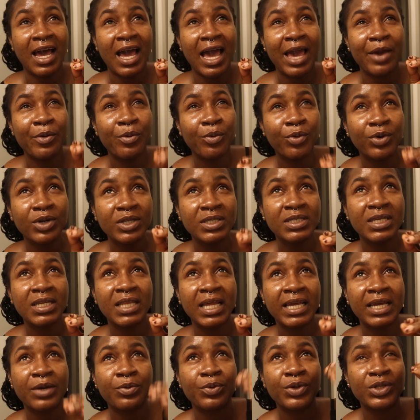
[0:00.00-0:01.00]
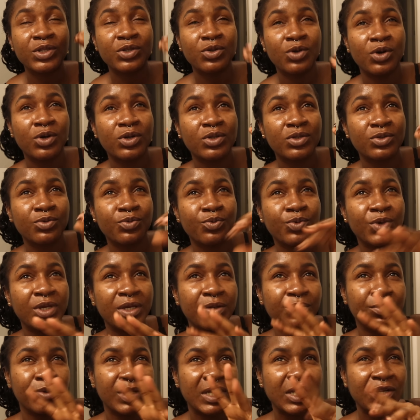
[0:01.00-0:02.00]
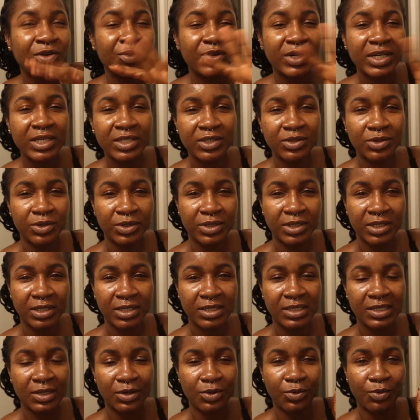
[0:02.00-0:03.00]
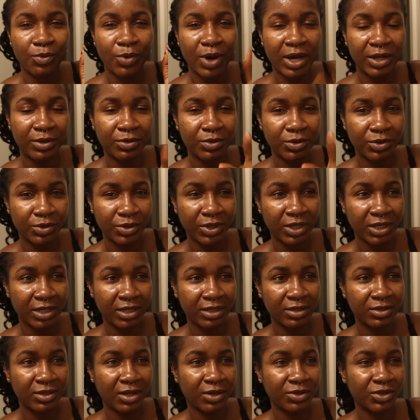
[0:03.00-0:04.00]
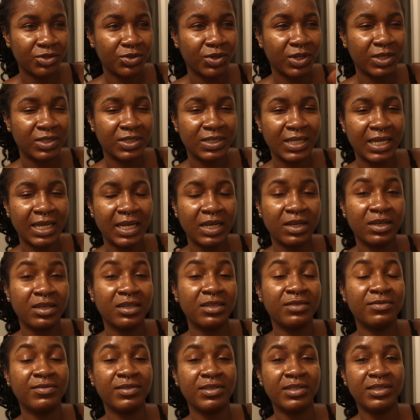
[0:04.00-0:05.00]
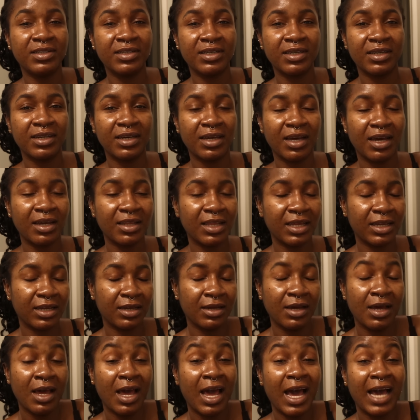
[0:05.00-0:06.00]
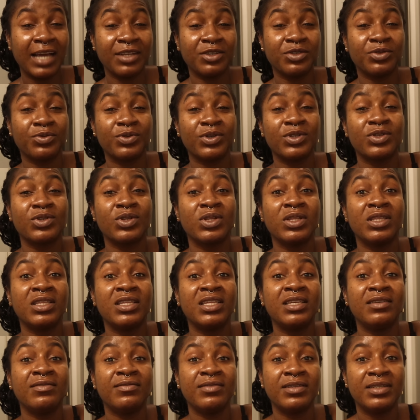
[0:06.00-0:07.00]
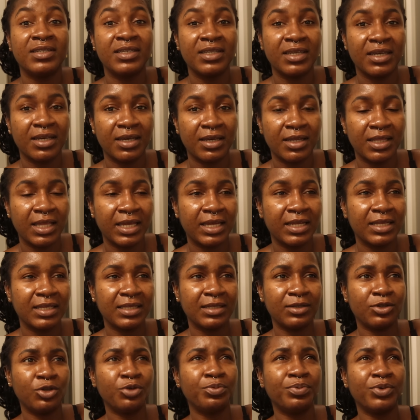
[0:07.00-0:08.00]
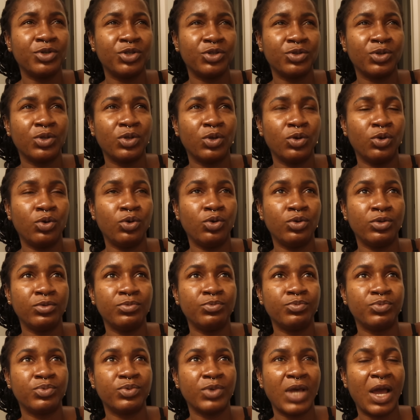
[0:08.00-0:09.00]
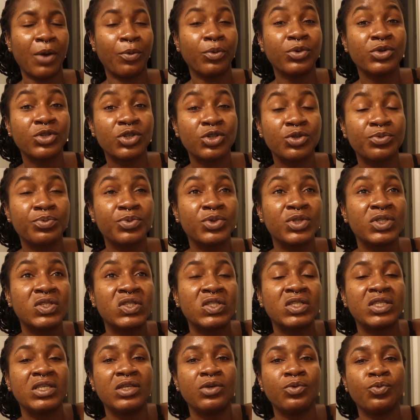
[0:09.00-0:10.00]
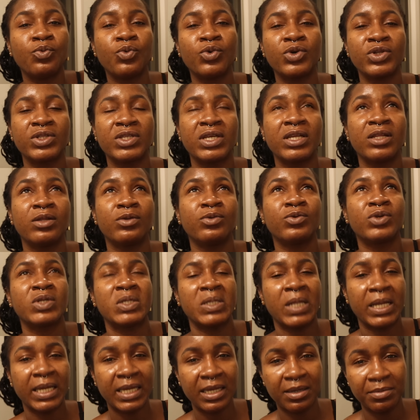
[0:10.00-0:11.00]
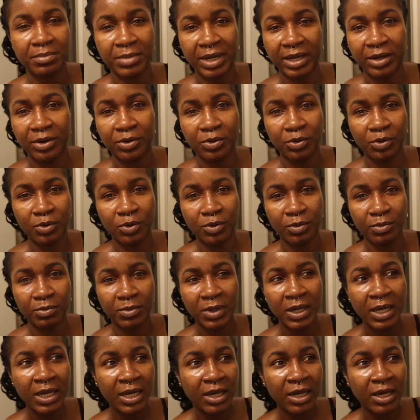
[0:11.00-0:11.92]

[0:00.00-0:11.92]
I wanted, like, we talked, we grazed on it while cooking. So I just wanted to, like, leave it there. Like, I just wanted to leave it there. Like, people should, I wanted people to see what it looks like in my home.